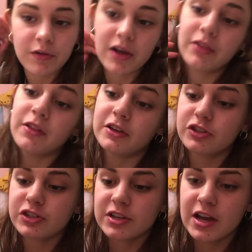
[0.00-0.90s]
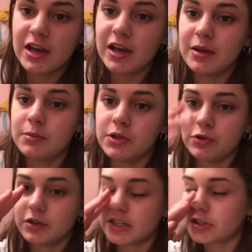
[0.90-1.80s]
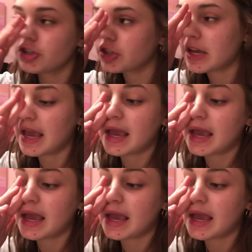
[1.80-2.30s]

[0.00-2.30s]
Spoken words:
around lunchtime, noonish,